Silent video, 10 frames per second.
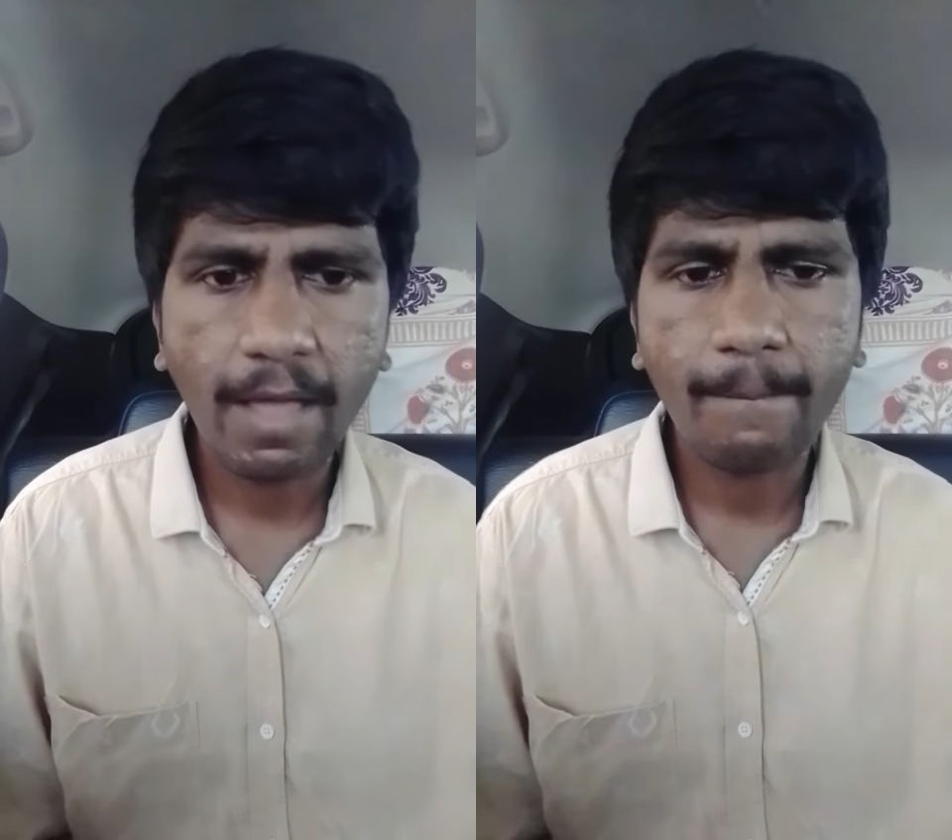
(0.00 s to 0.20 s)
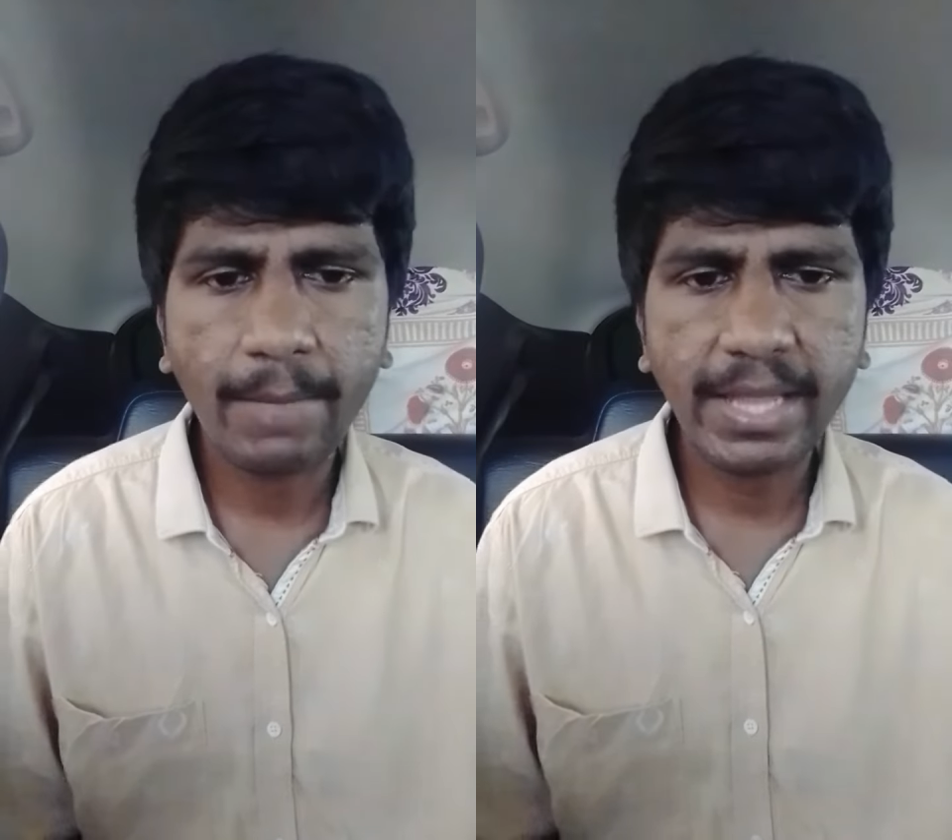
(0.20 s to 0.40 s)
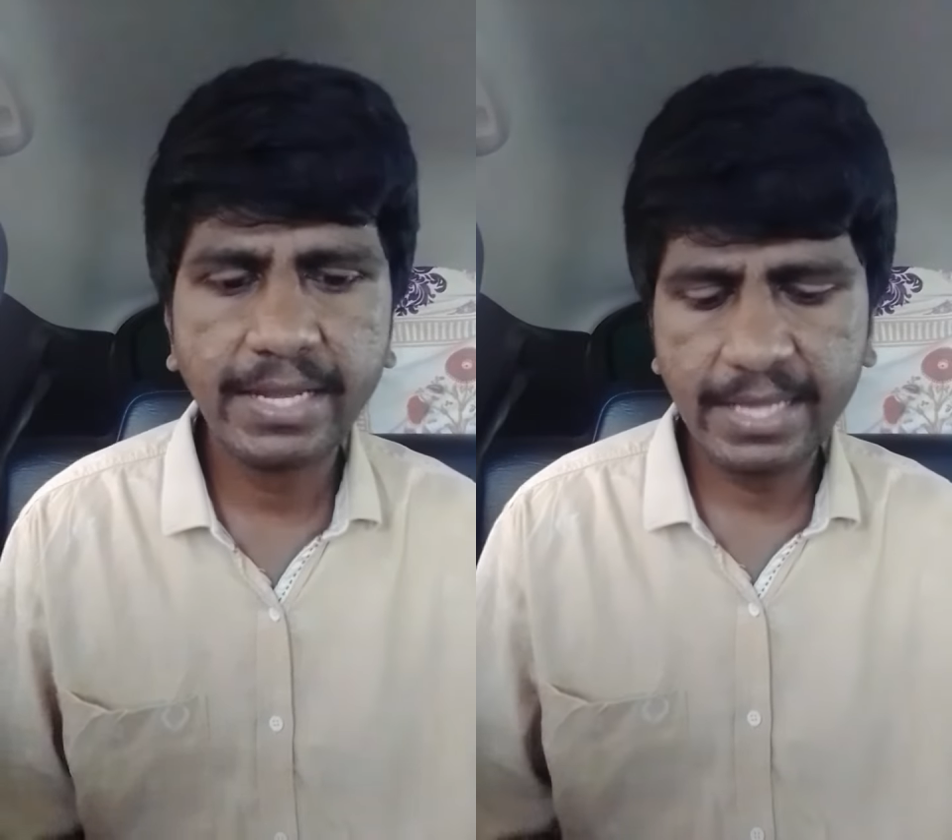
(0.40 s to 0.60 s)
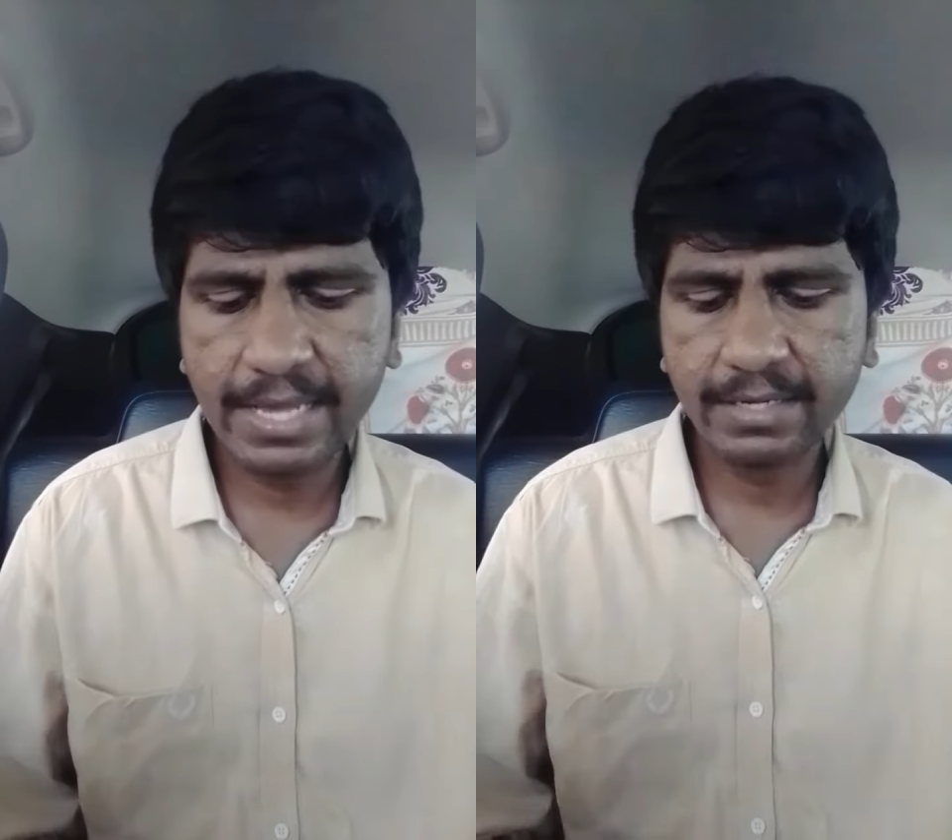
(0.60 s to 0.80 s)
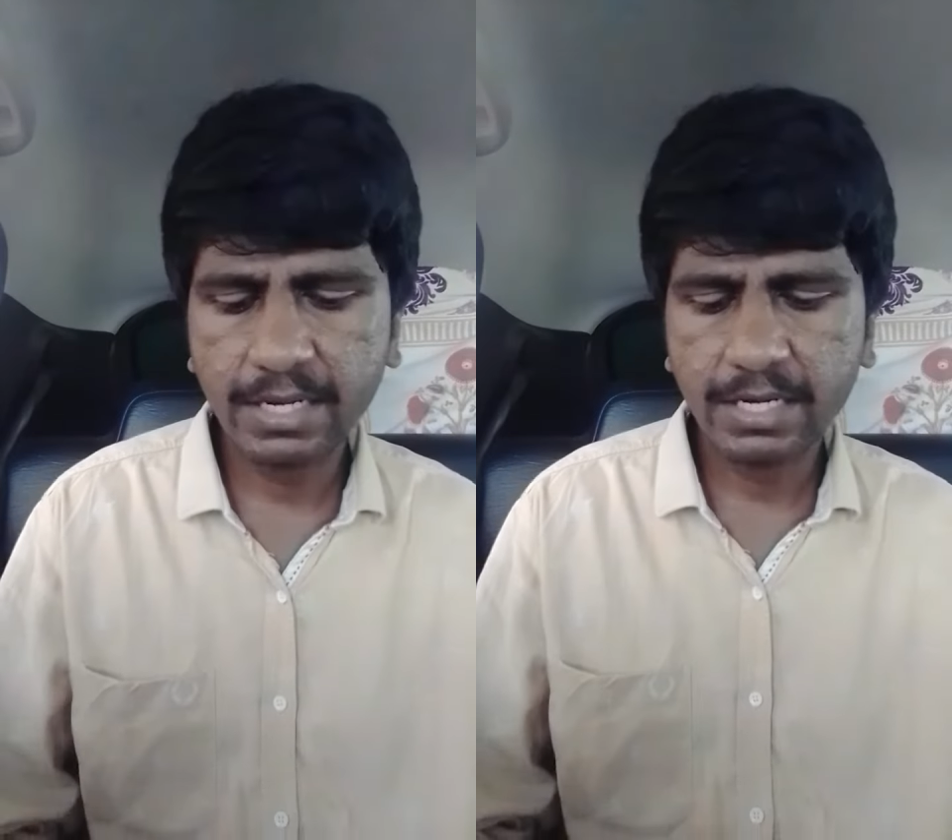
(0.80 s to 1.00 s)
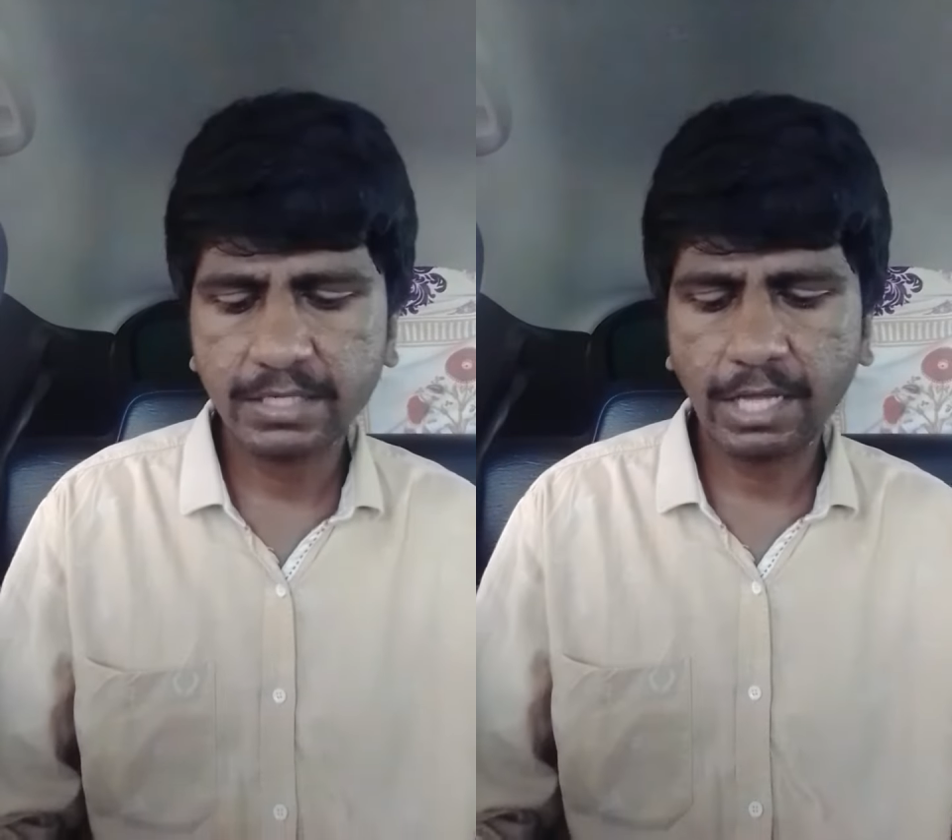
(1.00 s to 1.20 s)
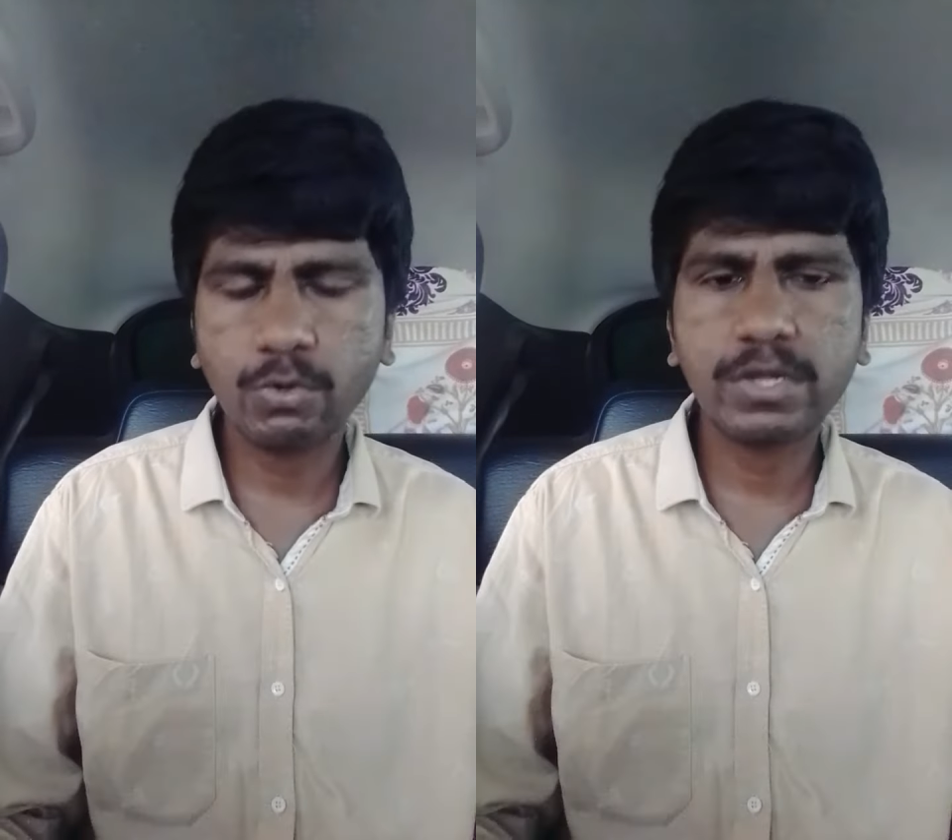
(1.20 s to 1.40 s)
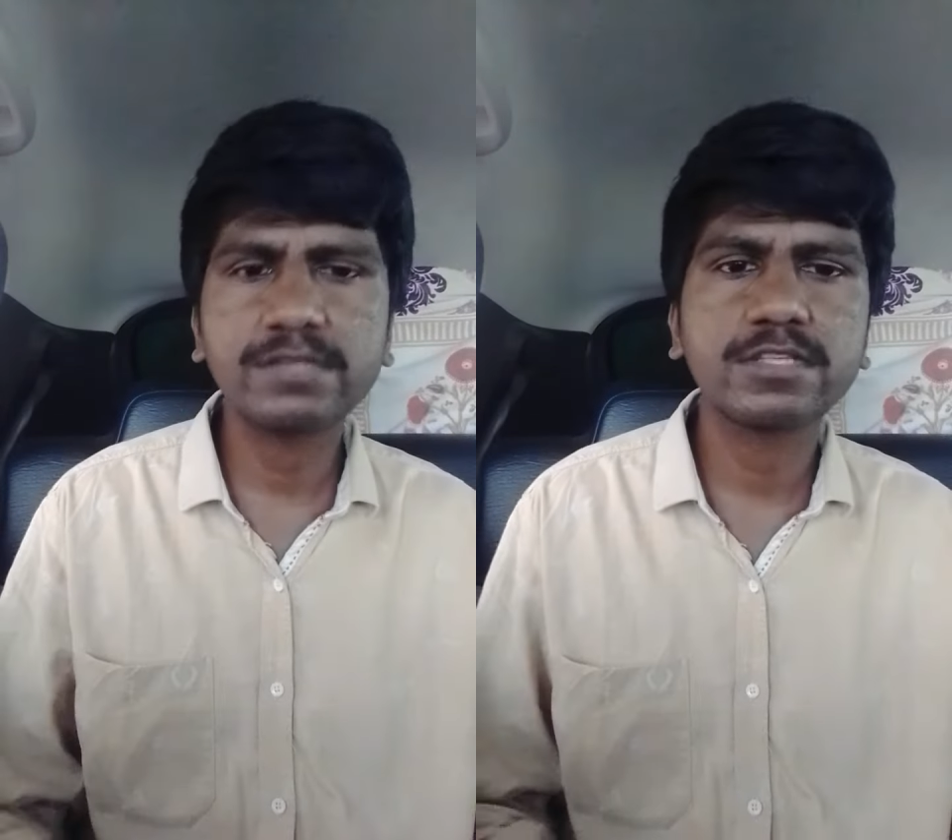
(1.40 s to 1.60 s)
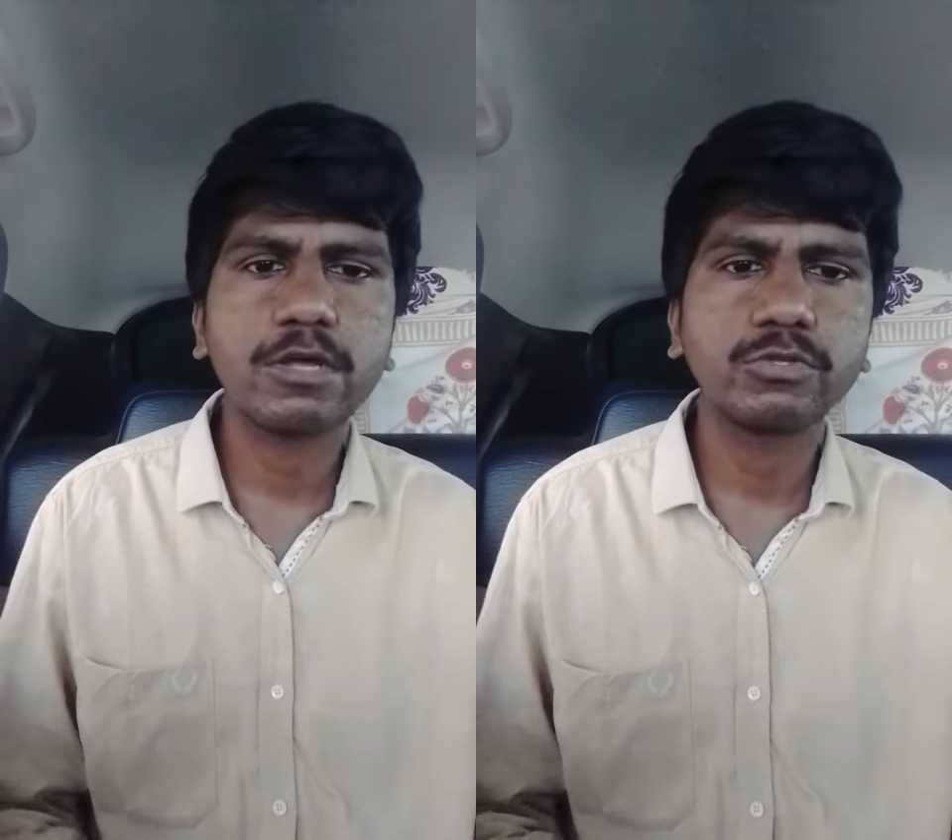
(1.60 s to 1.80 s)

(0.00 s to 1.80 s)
My dear Taurus